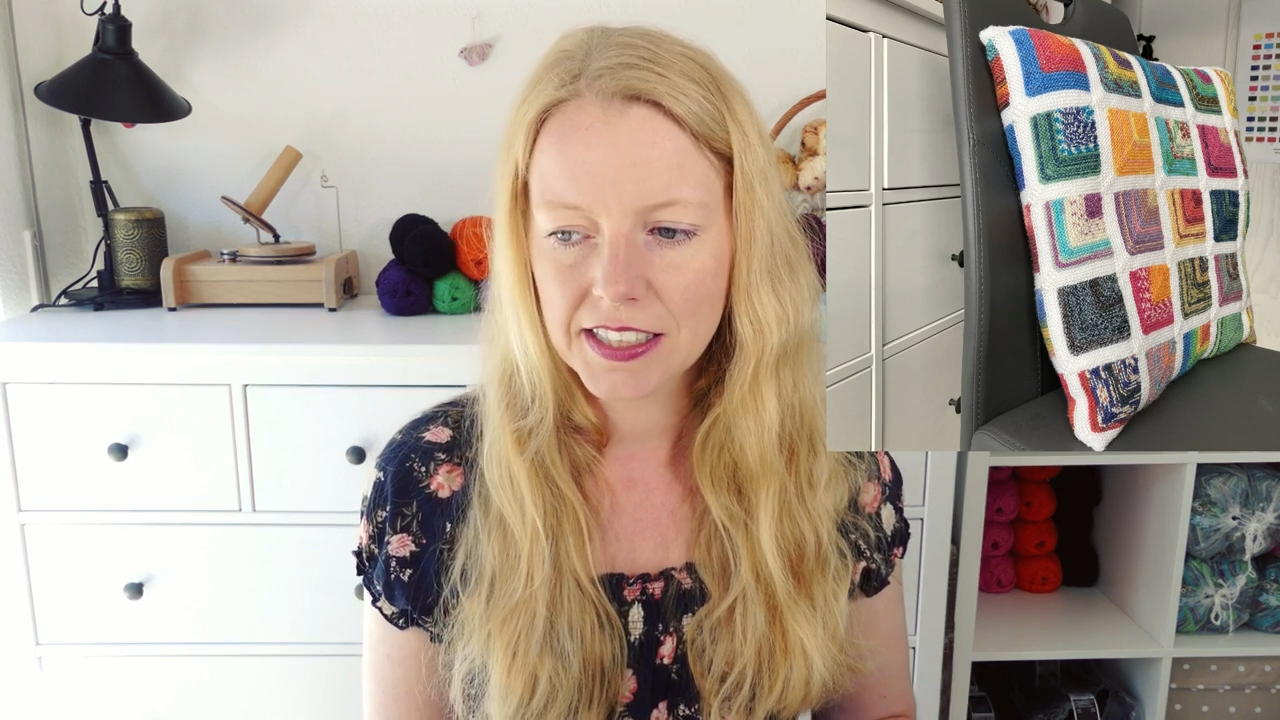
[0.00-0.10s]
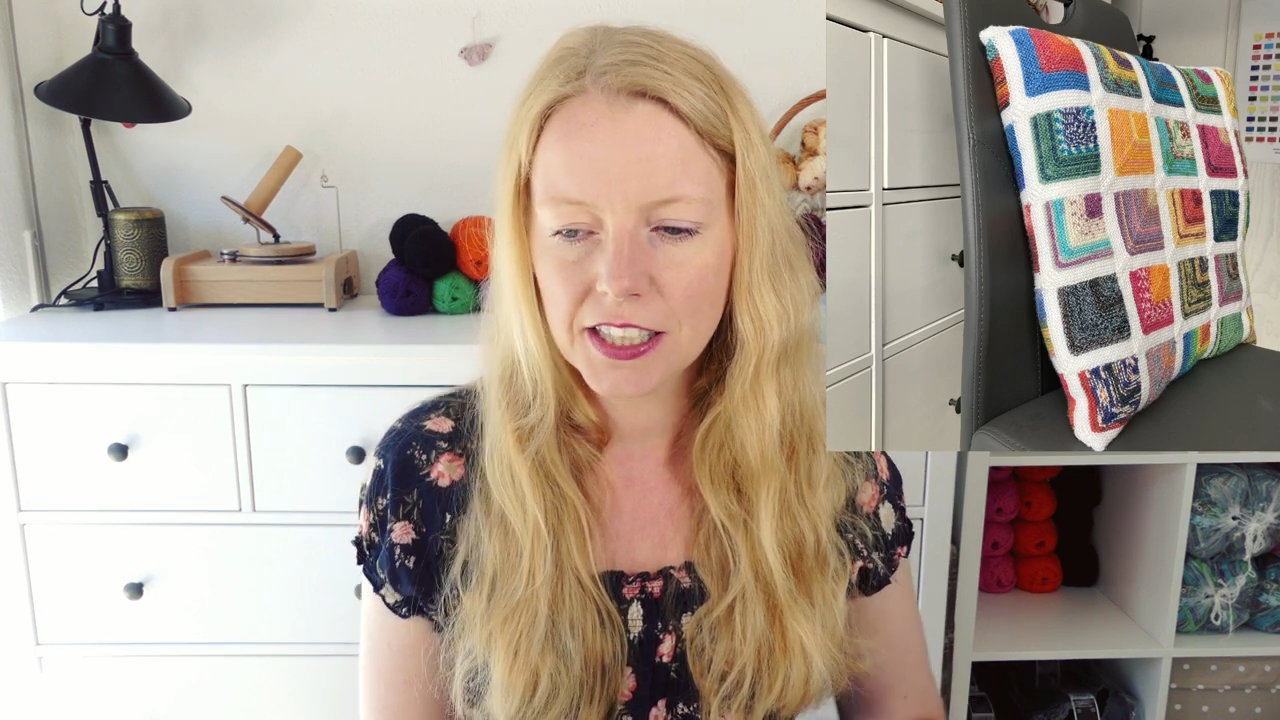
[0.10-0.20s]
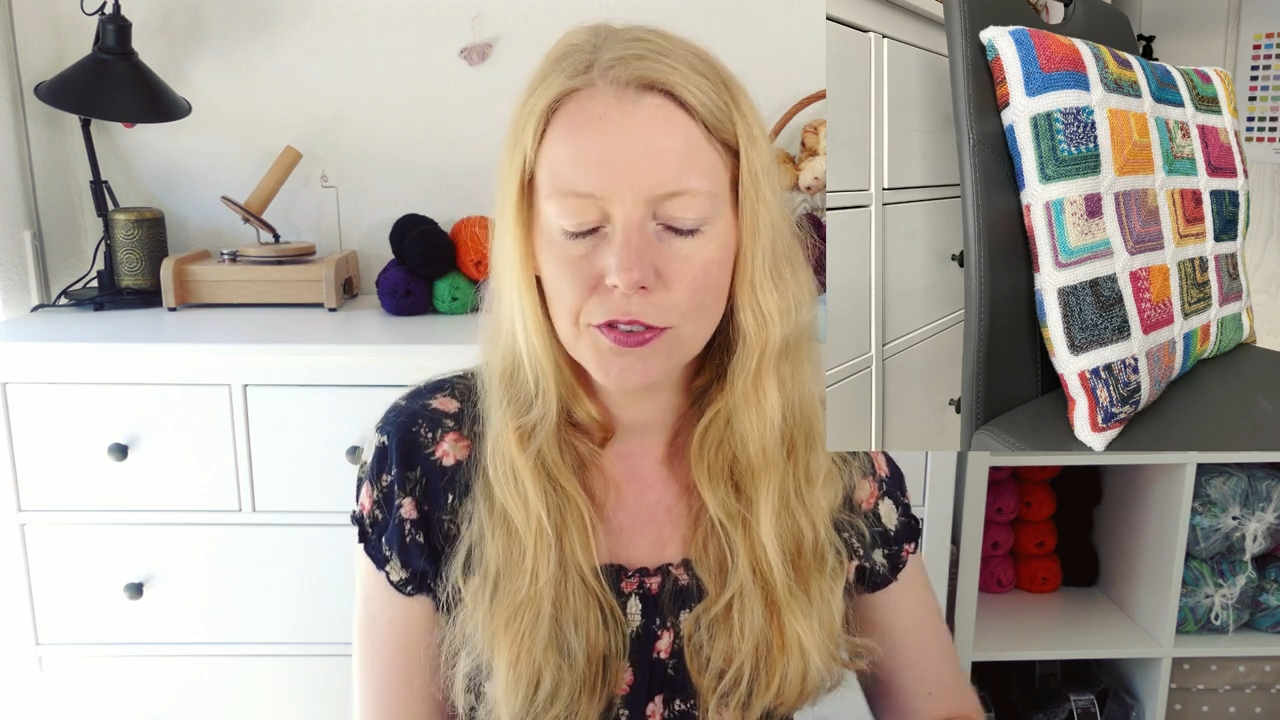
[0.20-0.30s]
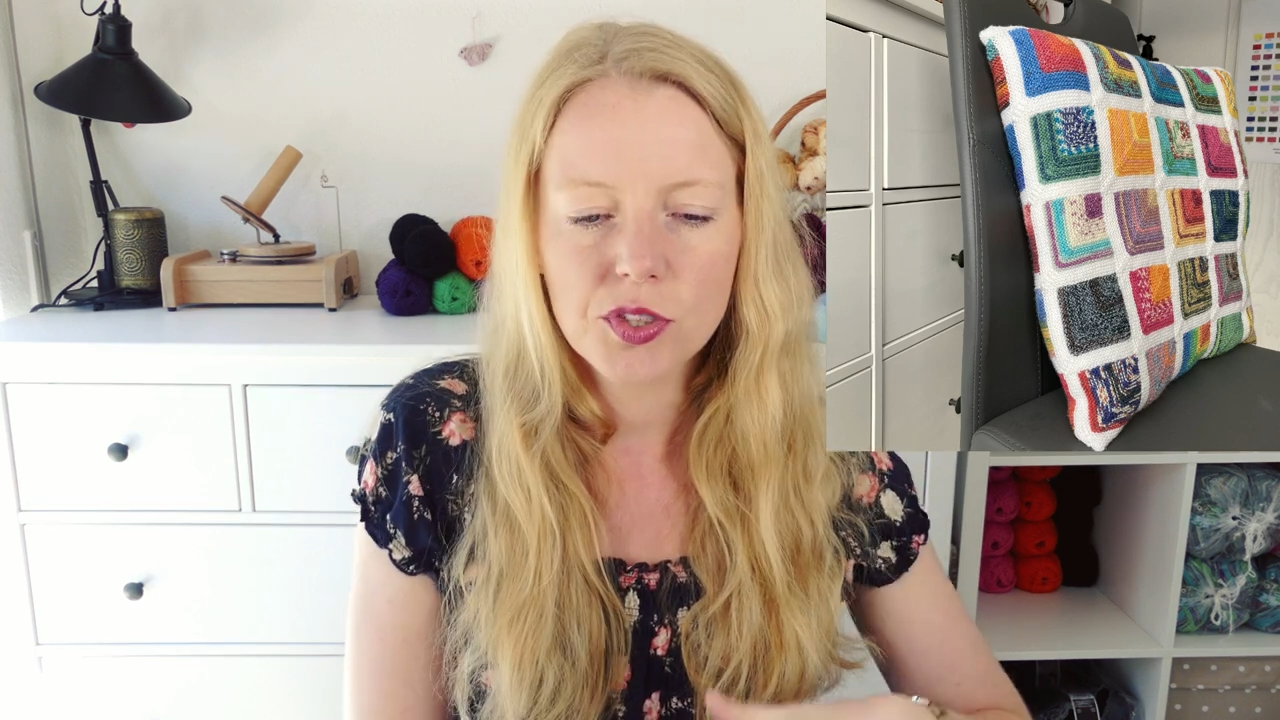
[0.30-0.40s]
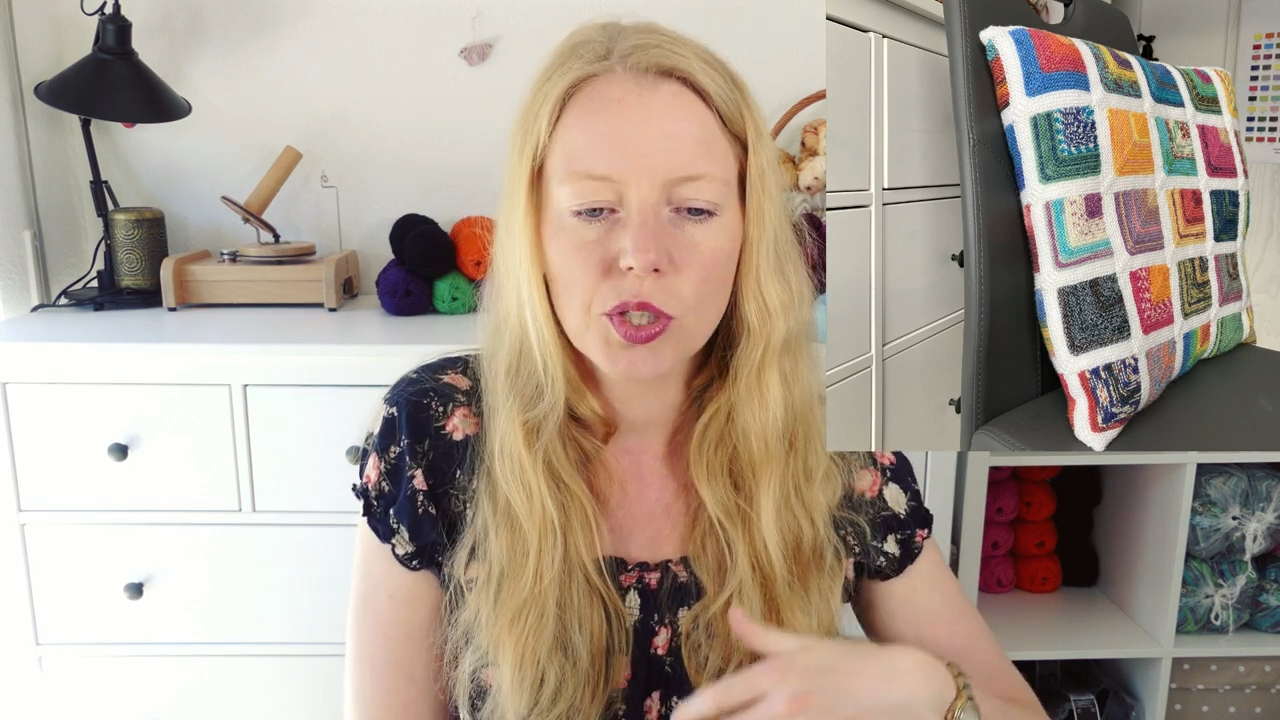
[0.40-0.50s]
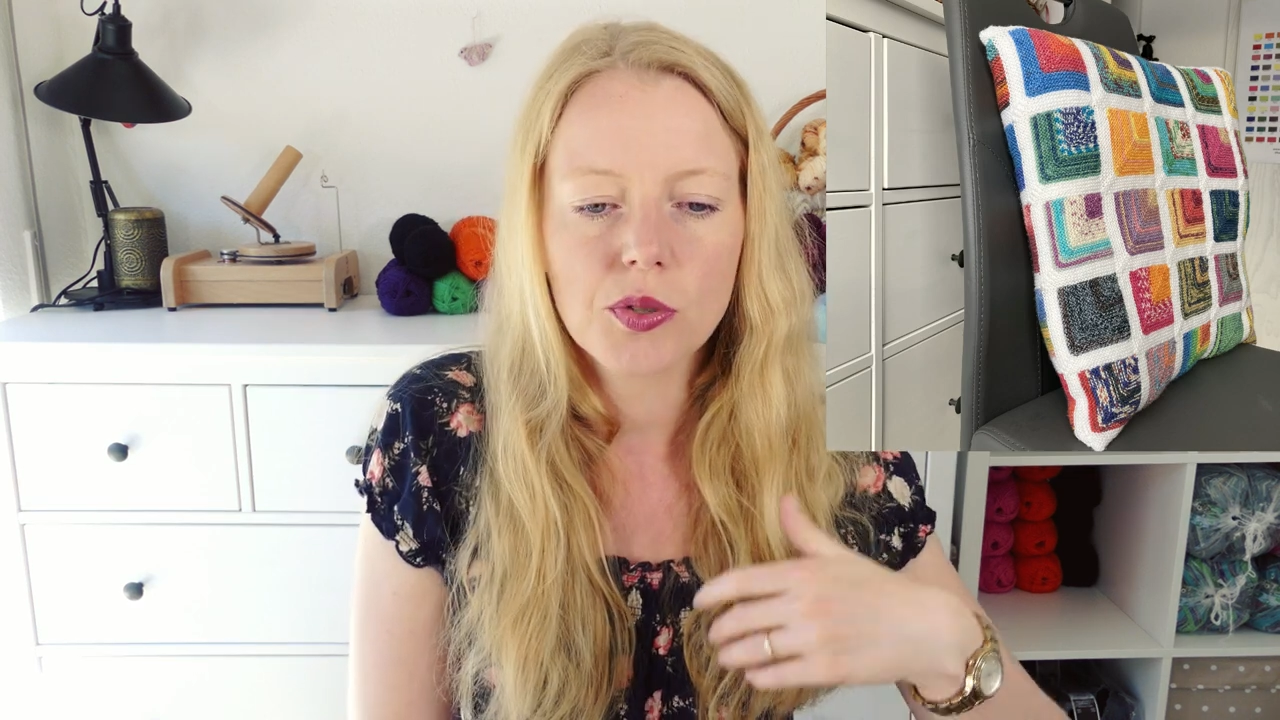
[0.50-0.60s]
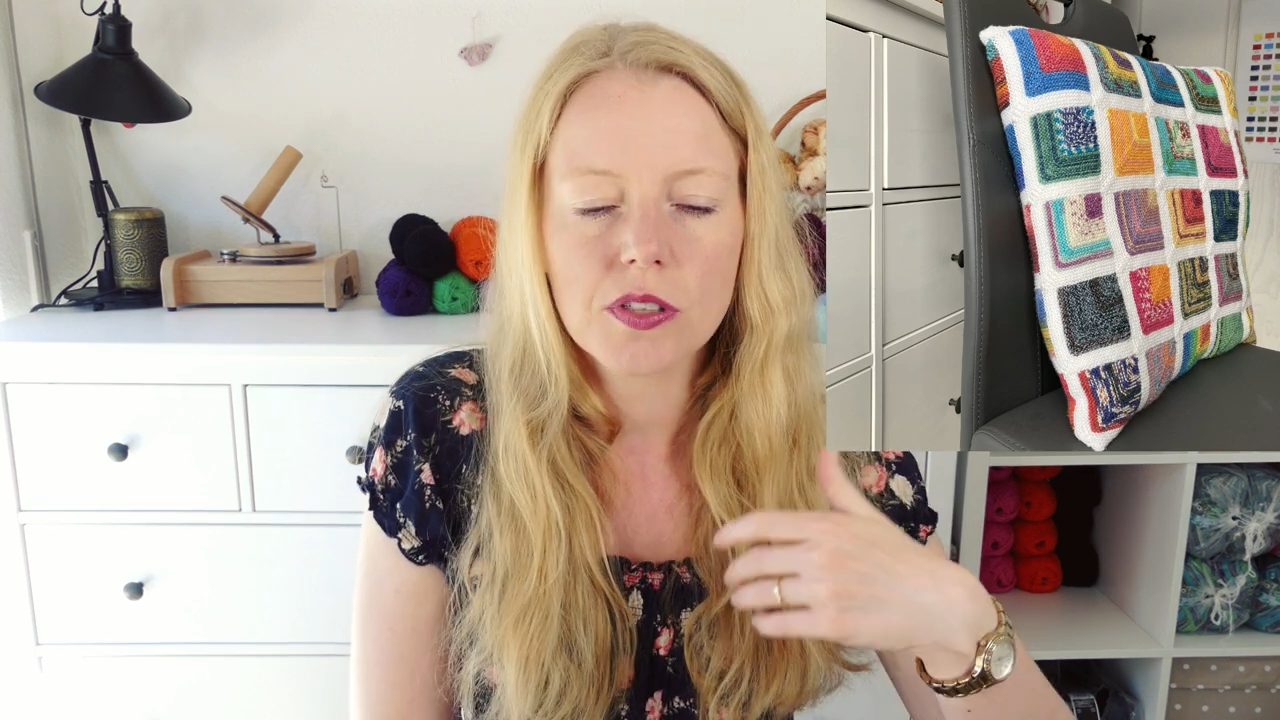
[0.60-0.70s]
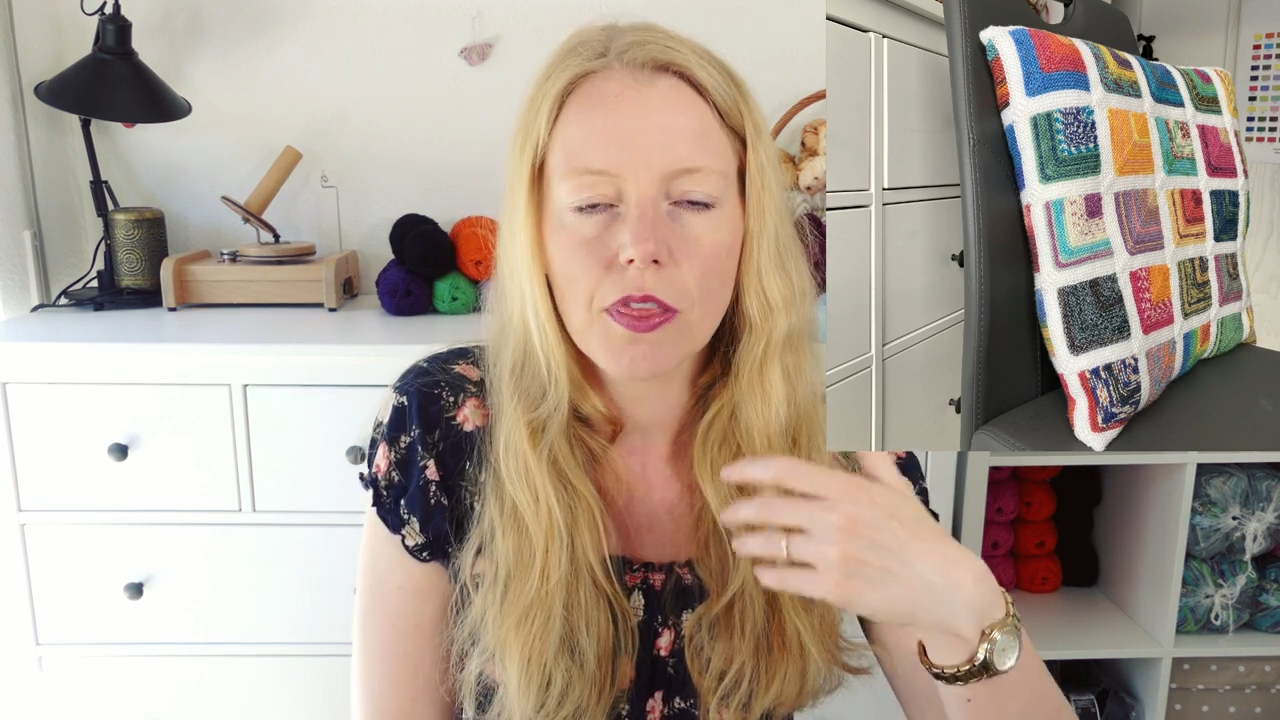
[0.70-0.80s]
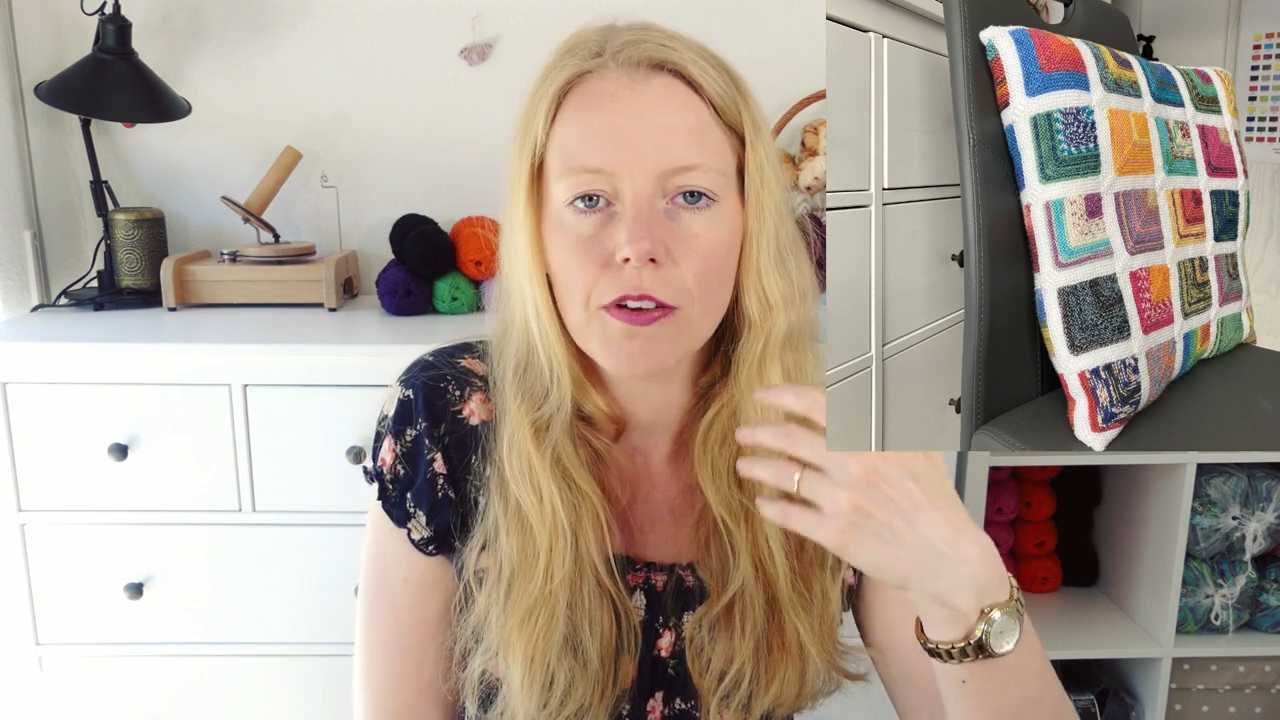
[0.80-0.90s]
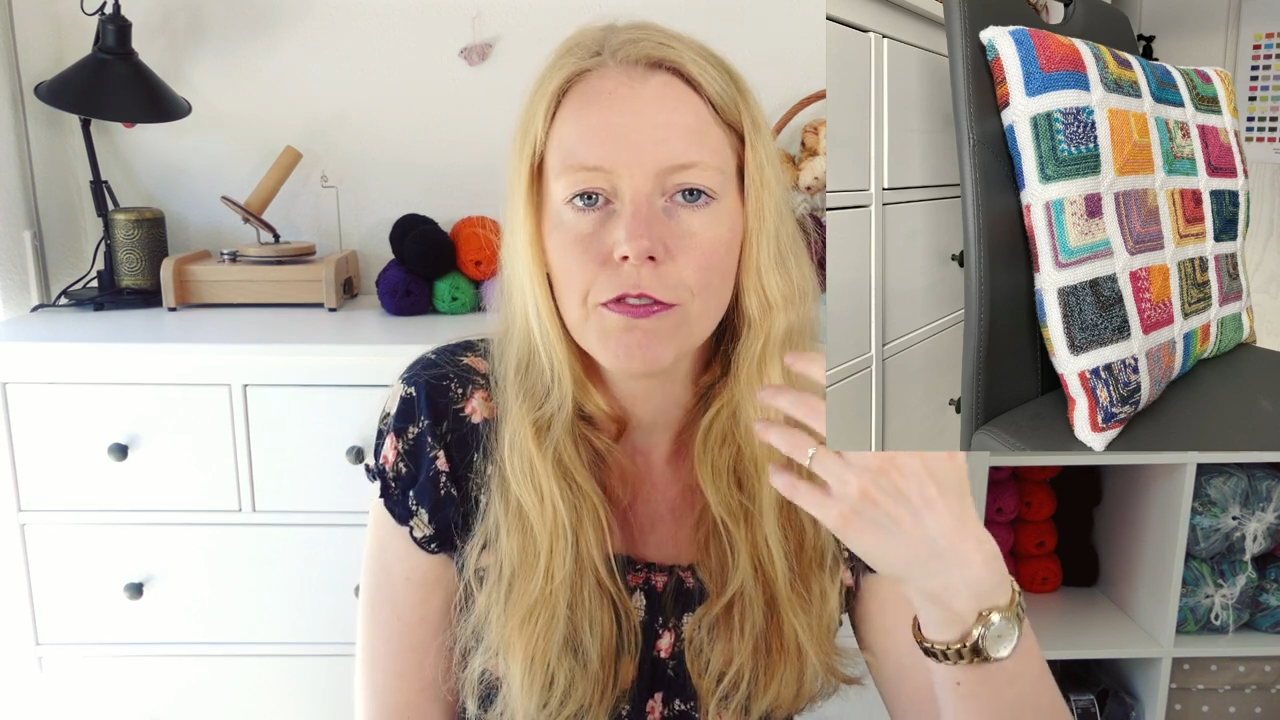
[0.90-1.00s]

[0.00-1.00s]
gives you the